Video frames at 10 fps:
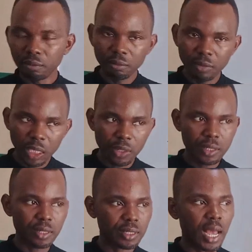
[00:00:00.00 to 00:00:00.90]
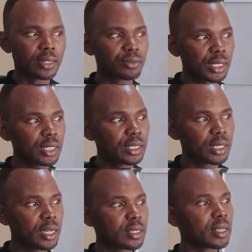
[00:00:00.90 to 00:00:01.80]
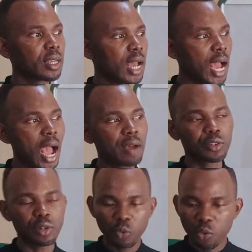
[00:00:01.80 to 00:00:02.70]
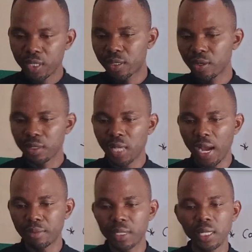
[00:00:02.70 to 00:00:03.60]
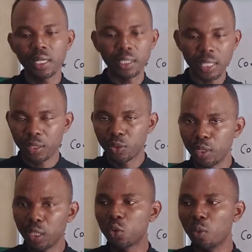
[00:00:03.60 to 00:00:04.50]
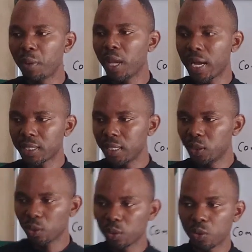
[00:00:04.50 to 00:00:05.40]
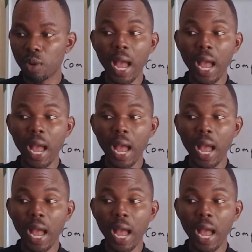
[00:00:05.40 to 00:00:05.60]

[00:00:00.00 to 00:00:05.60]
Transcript: because the SAT reading test has some question types that you need to pay attention to,